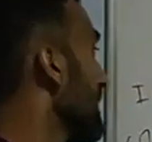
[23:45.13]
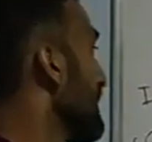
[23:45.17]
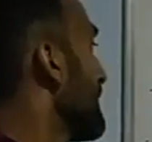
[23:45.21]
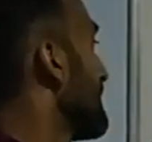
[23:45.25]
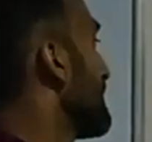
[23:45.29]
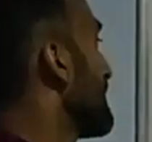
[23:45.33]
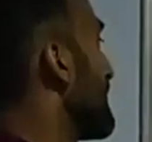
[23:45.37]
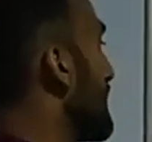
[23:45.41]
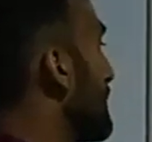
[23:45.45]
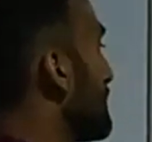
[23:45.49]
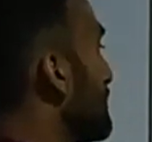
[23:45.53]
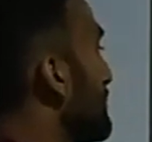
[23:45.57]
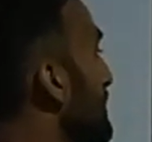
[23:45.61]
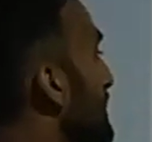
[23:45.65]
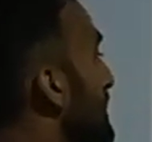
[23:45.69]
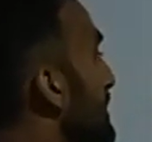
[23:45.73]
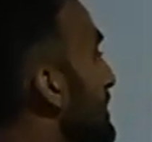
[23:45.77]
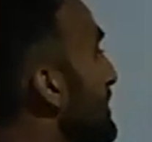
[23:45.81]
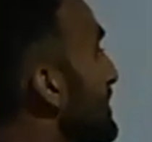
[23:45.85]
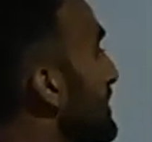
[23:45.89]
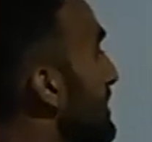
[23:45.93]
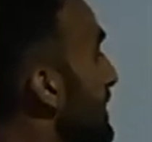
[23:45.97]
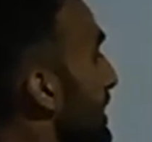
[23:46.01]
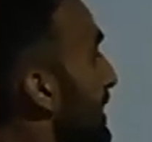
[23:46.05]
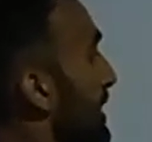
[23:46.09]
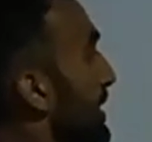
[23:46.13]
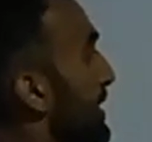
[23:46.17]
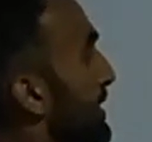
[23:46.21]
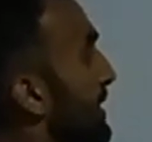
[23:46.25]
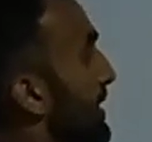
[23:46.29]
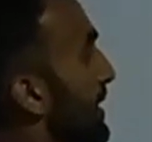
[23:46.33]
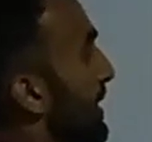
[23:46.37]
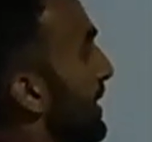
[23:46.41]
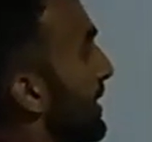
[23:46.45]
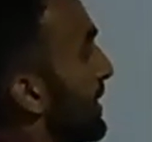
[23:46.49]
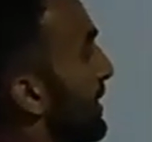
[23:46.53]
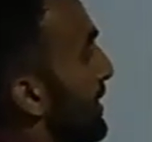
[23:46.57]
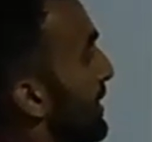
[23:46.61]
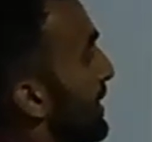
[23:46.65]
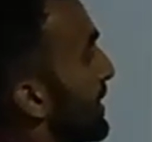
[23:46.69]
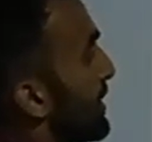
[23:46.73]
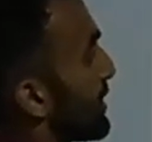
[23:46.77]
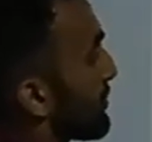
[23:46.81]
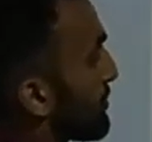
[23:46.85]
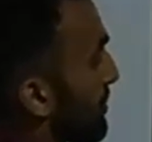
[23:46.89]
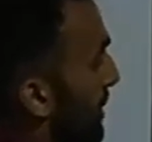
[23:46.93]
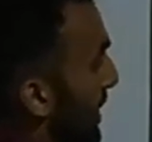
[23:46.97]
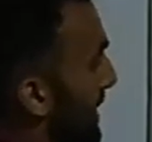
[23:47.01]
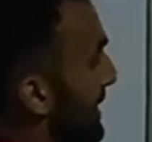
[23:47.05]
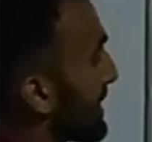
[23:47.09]
that means the
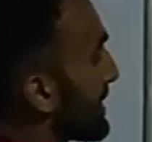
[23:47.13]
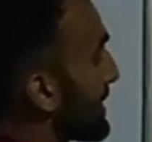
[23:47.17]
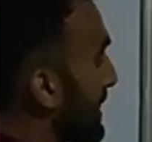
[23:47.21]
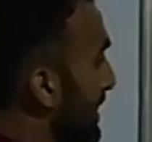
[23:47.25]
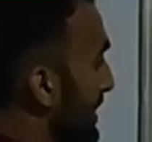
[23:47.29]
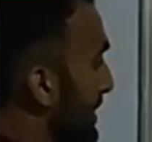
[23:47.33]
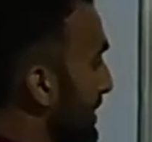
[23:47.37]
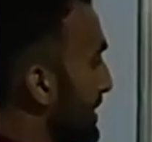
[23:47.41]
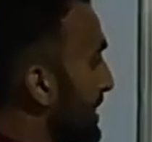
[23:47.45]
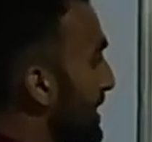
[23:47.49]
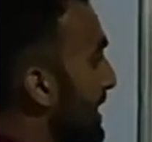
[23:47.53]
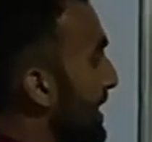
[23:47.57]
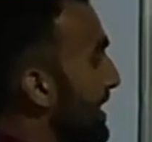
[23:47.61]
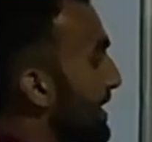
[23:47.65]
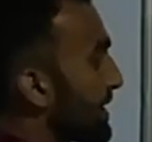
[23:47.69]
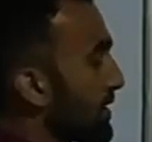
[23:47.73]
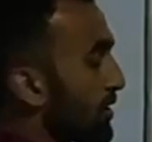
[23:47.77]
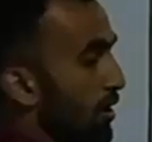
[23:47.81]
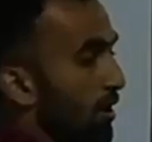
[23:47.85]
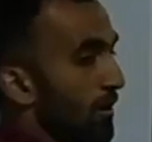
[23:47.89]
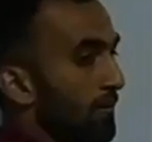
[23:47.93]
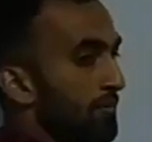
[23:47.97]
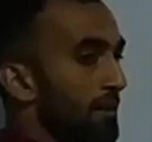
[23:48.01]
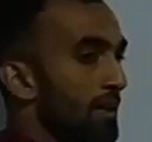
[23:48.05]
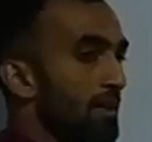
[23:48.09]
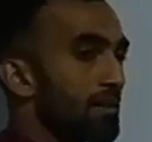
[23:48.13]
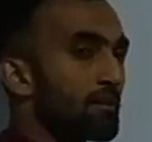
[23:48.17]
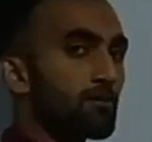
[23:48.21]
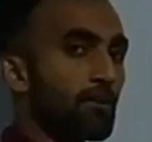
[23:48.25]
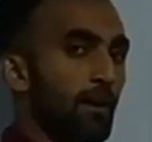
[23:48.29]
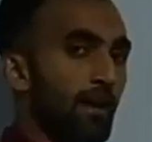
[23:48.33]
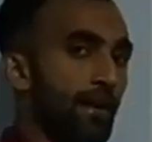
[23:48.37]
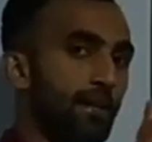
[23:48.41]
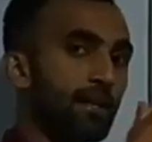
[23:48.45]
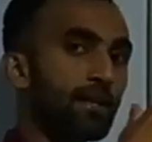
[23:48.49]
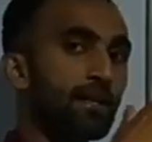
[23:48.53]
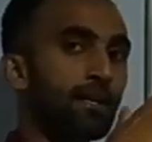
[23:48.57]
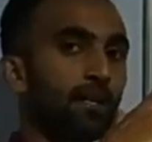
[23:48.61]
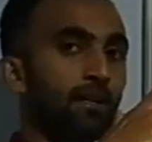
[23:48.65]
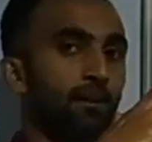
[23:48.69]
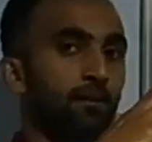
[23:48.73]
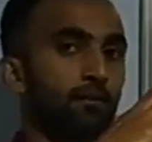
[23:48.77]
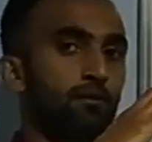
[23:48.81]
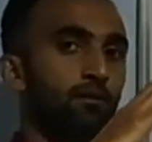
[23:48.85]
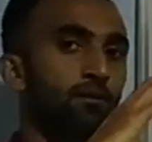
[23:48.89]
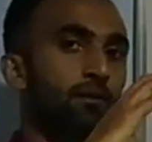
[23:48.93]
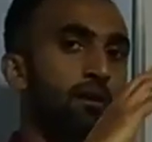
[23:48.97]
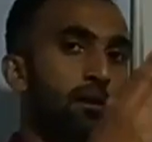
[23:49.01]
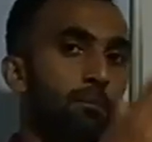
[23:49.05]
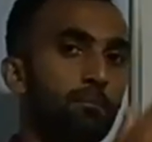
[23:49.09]
triangle, the area of that triangle,
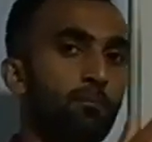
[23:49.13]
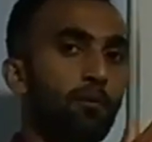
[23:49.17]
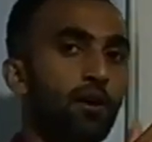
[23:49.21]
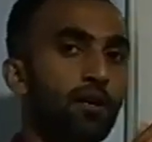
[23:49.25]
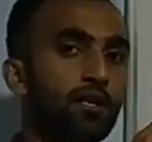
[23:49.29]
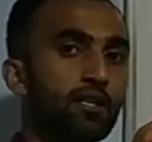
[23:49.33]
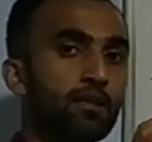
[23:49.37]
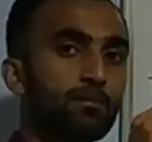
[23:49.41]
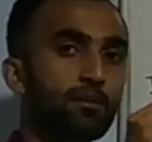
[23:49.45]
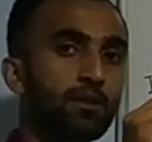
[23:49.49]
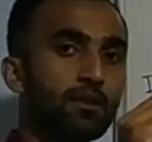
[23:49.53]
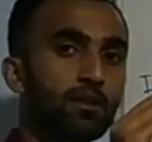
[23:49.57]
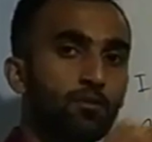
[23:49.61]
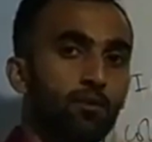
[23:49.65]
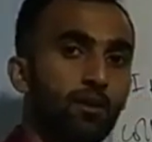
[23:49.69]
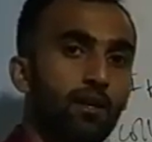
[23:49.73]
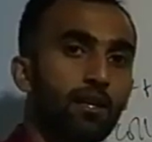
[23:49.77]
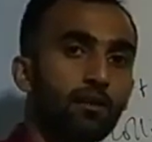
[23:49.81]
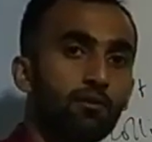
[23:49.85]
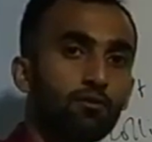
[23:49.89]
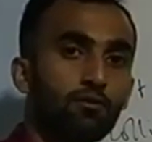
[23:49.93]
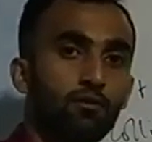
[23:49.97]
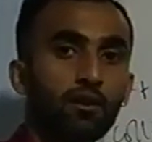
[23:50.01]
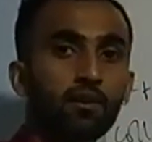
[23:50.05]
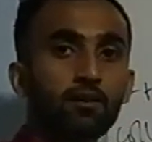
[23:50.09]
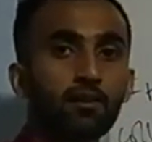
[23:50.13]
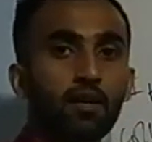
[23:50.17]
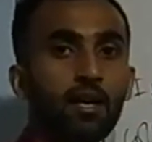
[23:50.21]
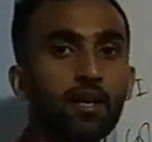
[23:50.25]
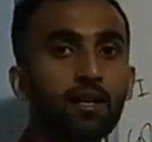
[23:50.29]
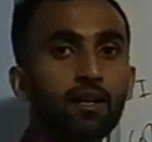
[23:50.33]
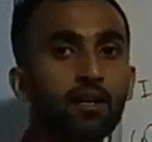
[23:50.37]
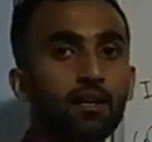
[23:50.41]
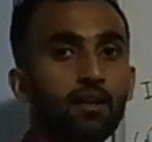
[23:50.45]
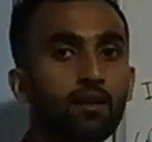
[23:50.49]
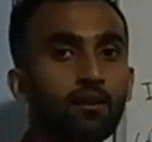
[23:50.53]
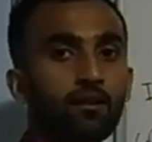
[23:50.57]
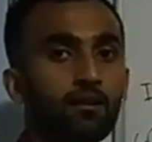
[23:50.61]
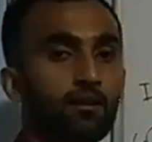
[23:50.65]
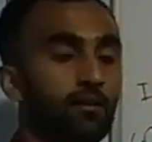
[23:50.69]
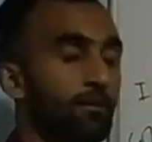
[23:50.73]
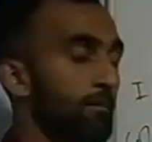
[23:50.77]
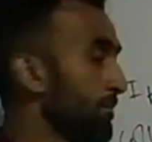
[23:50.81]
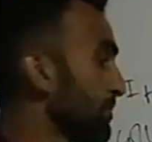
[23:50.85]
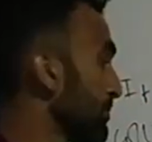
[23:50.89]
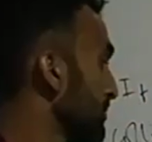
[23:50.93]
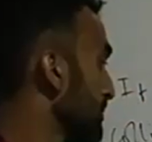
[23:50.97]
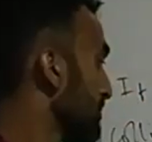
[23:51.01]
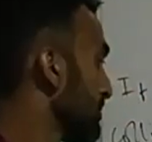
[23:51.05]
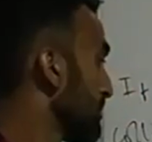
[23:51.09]
3 points means we can draw a triangle.
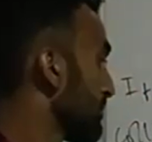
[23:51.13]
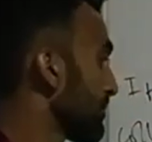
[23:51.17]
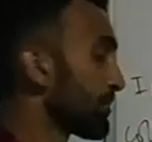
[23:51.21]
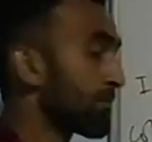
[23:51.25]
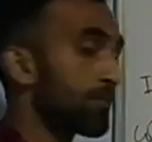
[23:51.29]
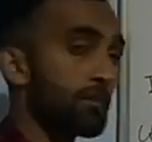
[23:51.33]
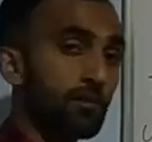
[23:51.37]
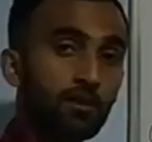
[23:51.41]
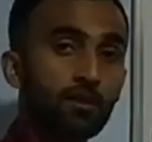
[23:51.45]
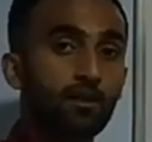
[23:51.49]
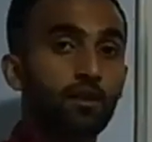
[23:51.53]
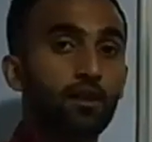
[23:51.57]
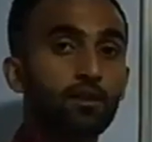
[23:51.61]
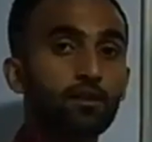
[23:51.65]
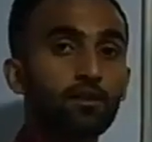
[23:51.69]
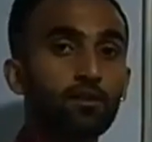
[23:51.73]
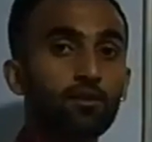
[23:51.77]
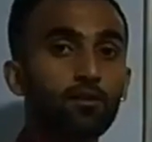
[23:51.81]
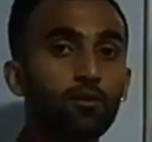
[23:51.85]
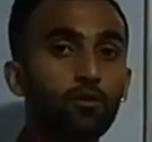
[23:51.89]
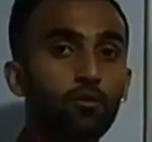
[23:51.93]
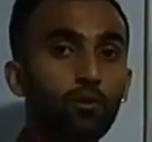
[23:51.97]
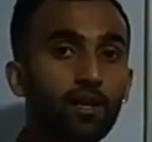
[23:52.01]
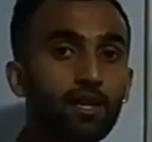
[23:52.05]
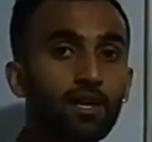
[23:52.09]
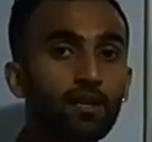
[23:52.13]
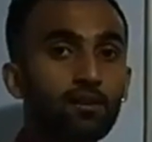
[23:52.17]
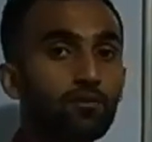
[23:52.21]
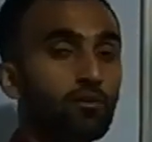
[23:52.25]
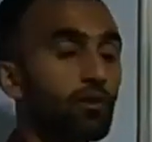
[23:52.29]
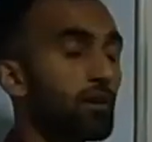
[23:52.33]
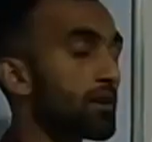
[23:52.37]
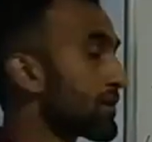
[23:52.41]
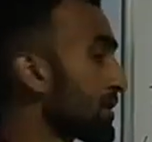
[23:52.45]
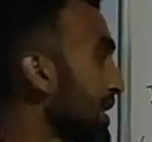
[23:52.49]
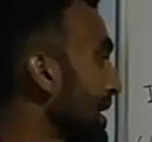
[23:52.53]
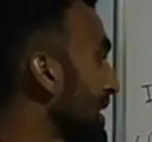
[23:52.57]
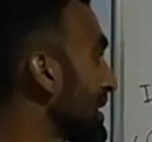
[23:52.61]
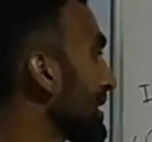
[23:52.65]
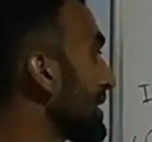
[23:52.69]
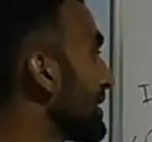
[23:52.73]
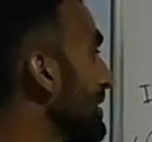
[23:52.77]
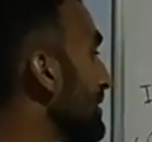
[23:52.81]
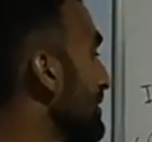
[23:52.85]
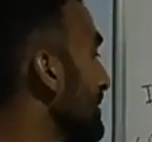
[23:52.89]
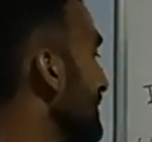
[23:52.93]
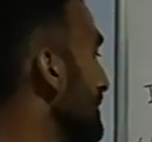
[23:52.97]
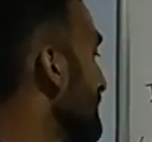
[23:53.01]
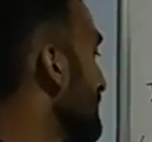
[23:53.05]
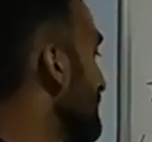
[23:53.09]
Yes or no? We can draw a
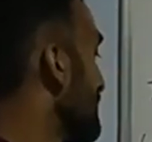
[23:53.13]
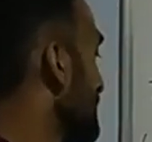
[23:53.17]
triangle.